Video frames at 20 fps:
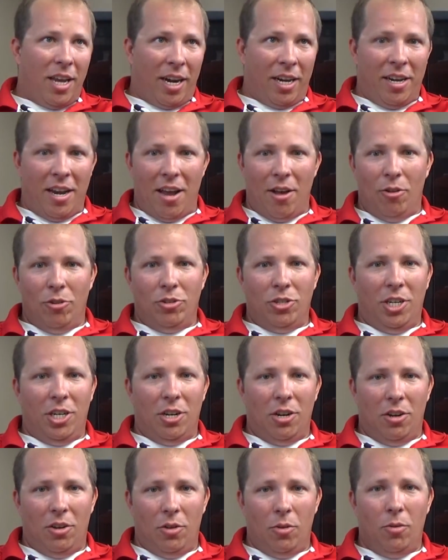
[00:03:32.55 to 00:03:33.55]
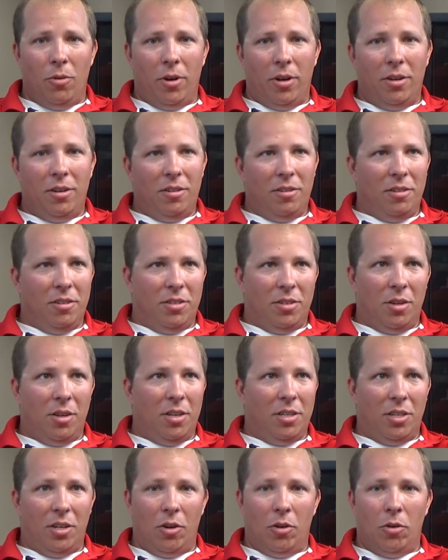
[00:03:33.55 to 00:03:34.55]
technology to do it is
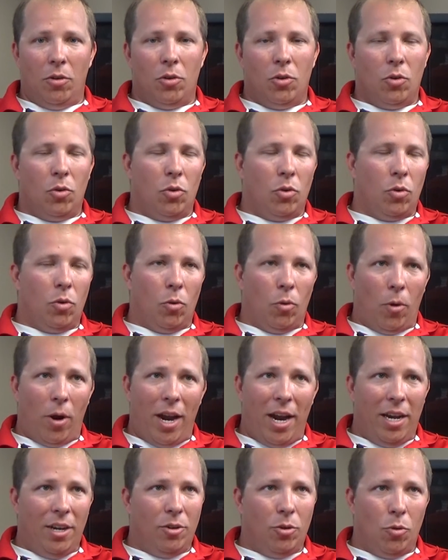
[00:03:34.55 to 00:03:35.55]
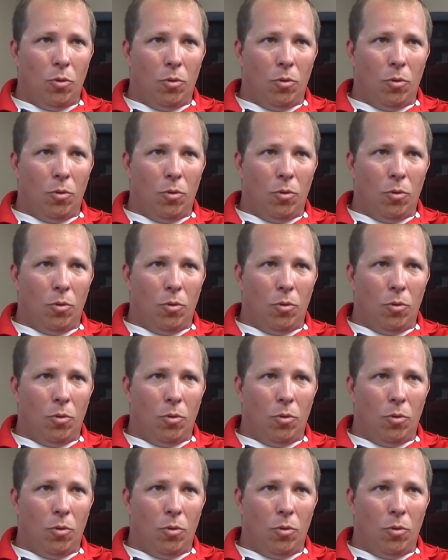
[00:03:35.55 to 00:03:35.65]
a great